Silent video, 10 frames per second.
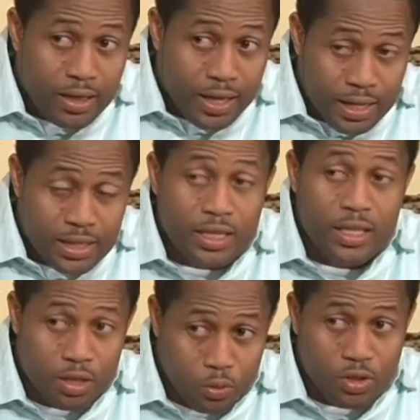that
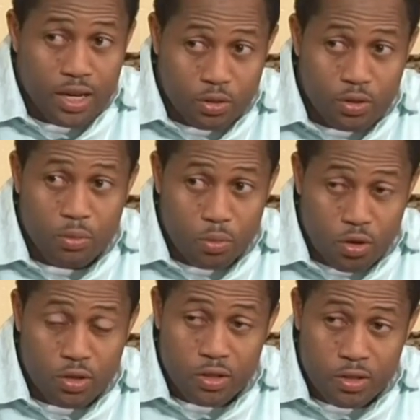he was actually
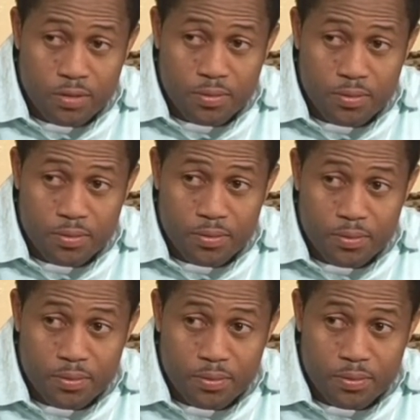murdered.
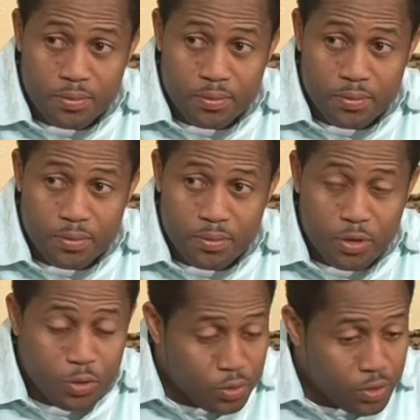
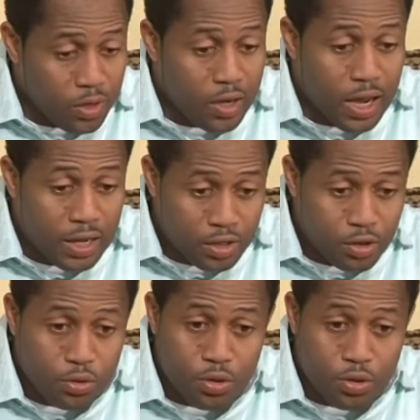So, sir, I need you